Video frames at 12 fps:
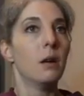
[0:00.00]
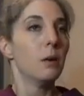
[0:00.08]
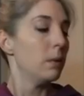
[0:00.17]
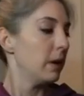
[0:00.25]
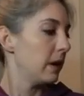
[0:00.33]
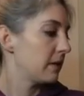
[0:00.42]

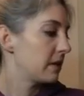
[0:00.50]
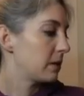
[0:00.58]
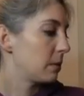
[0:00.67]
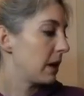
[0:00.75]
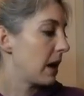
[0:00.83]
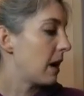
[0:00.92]
What else
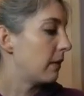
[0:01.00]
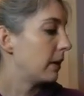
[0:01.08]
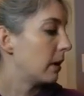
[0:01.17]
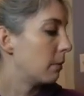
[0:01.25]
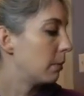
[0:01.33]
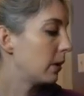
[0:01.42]
do we have
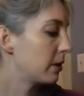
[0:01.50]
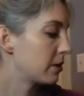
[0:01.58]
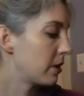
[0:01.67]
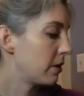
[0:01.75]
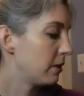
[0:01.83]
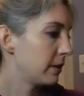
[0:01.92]
here? Bullet
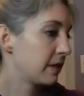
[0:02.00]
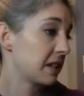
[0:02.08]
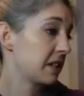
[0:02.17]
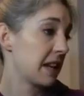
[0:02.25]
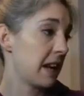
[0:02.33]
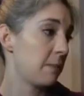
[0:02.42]
journal is the
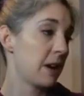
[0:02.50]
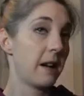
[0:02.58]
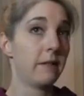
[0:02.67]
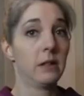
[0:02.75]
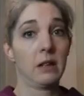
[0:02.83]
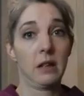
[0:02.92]
same. I
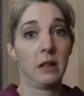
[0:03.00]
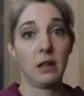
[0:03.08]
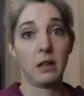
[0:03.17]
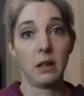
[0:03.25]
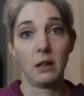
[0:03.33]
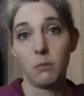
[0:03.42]
haven't done
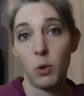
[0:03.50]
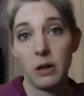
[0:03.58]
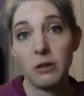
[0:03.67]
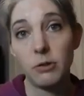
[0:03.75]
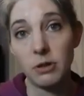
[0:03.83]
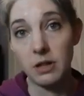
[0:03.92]
anything more
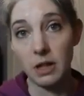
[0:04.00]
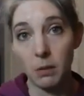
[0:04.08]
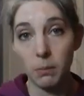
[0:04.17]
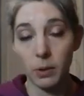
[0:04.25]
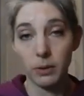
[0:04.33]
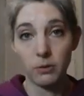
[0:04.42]
interesting
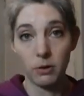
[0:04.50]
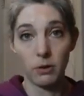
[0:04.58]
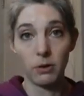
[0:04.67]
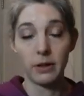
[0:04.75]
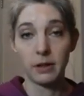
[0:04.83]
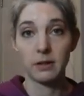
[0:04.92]
in bullet
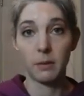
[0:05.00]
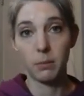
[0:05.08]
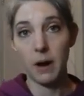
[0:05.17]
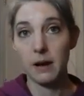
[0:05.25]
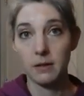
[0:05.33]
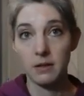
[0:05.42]
journal except
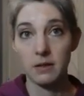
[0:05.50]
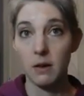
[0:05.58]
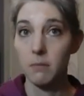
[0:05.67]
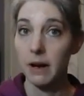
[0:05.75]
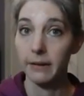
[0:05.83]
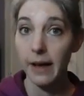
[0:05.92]
practice
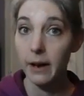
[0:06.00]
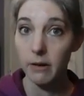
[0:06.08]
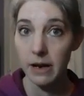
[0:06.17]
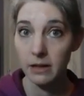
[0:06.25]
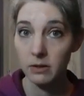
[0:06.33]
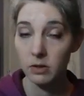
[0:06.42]
on my
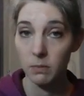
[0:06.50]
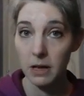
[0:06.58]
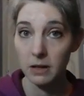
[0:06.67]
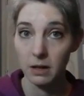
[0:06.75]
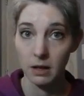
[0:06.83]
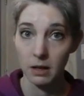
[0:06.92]
lettering to
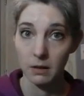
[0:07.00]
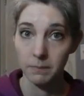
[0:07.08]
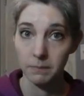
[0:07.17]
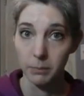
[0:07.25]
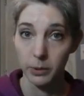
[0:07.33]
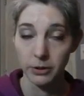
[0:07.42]
make the
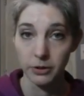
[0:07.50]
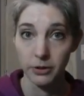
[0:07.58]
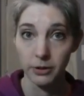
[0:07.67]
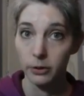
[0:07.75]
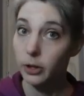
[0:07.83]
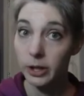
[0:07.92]
bullet
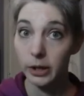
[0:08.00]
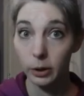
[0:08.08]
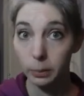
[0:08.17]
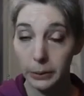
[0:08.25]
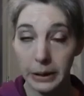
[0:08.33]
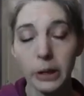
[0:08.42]
journal look a little
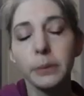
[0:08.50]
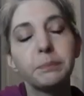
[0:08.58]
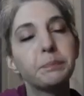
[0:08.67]
prettier.